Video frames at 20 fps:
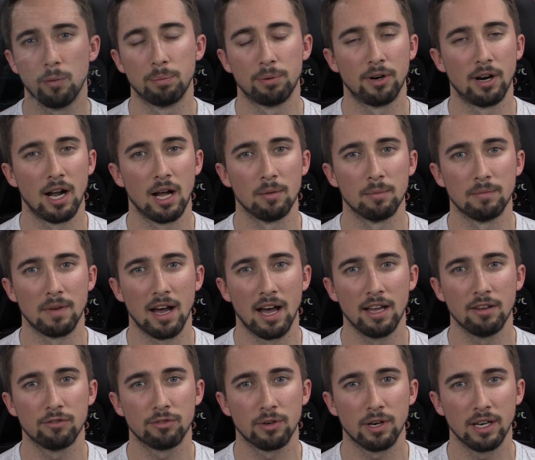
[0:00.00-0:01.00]
problem.
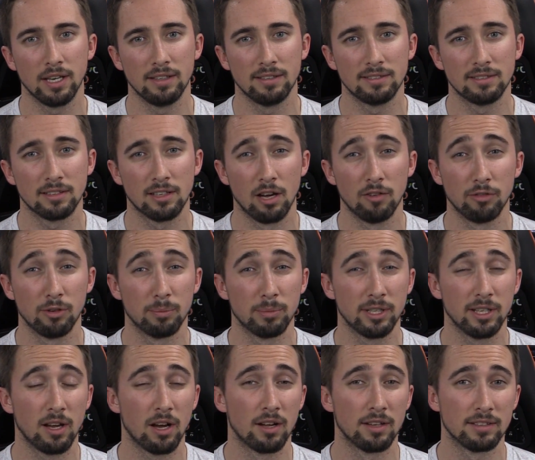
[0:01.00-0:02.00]
I've raced
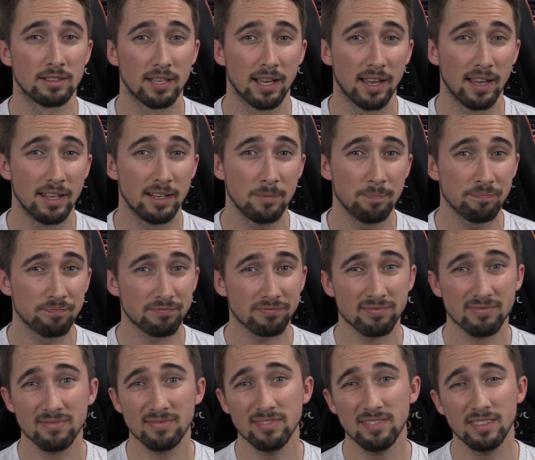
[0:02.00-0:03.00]
comfortably on 10.
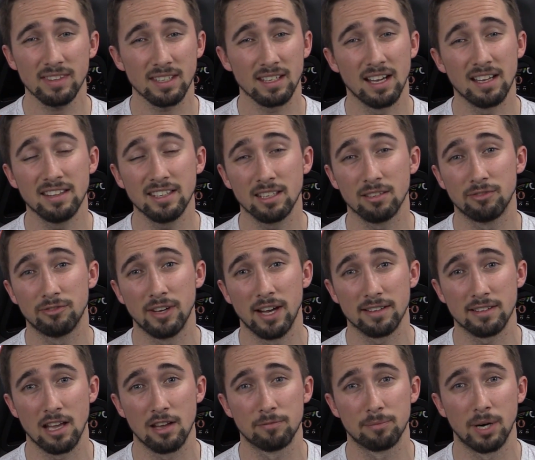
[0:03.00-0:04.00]
I think, in
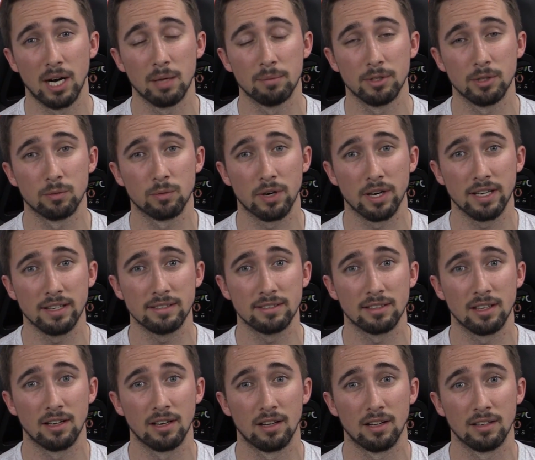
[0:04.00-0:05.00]
fact, I've probably
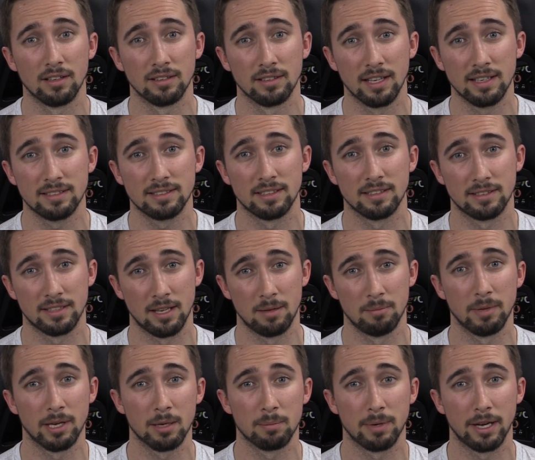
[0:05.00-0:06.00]
raced on less than
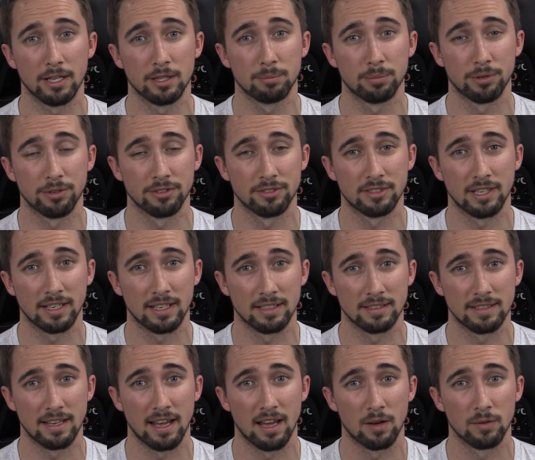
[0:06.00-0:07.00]
10 megabytes per
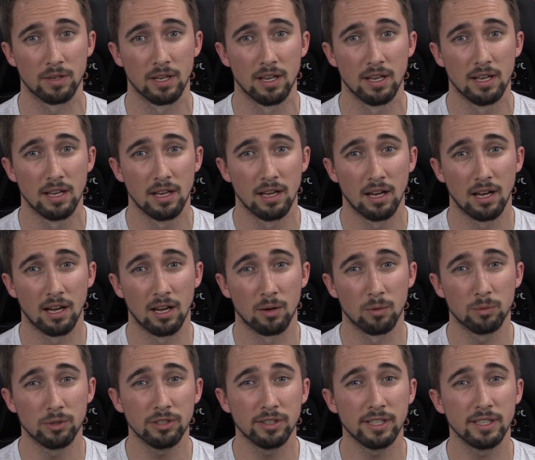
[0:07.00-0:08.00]
second down.
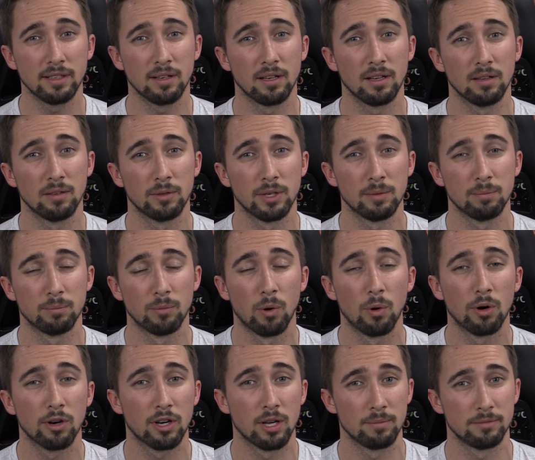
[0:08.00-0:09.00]
Really, what it
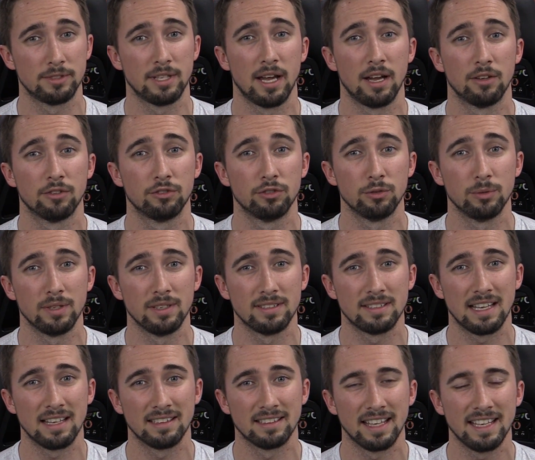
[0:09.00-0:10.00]
more comes down to is
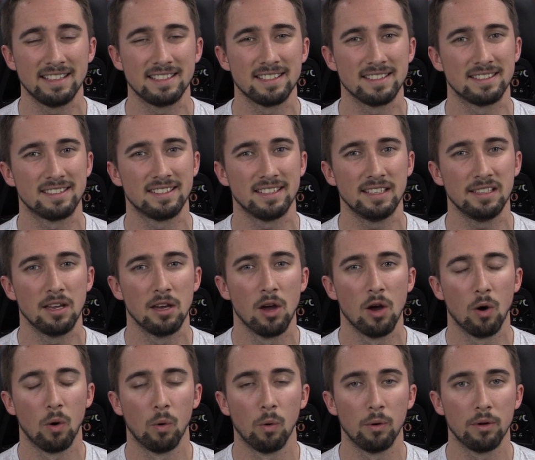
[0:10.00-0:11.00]
that latency
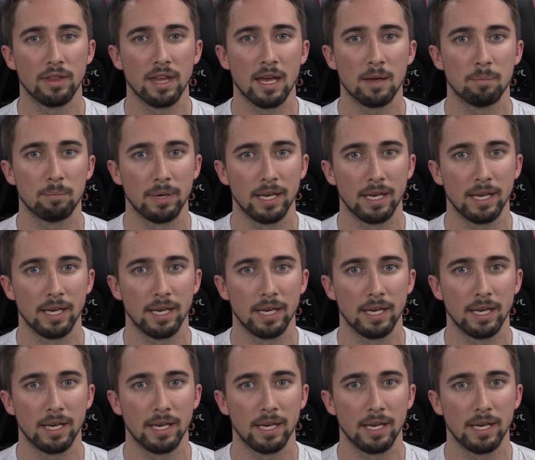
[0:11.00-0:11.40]
or that